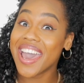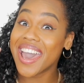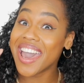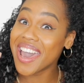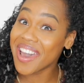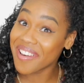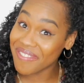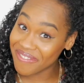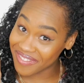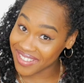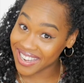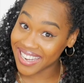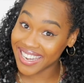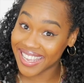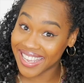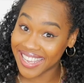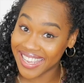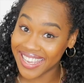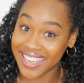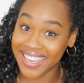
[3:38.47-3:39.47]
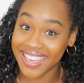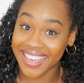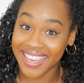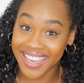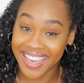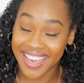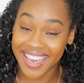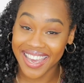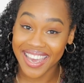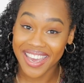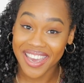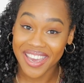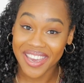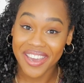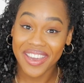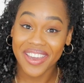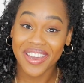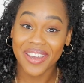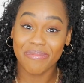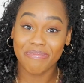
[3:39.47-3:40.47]
heavily
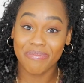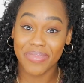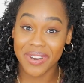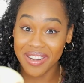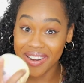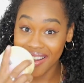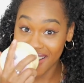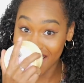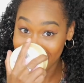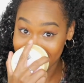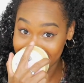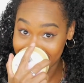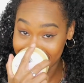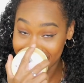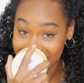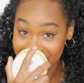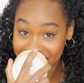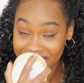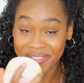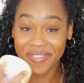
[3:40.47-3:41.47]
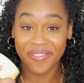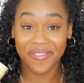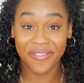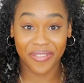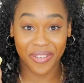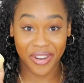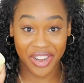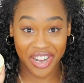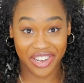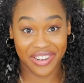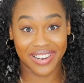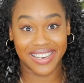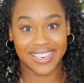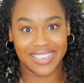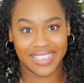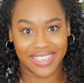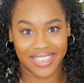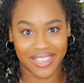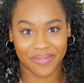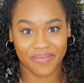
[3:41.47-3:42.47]
banana
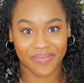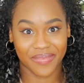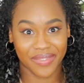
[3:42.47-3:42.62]
fragrance.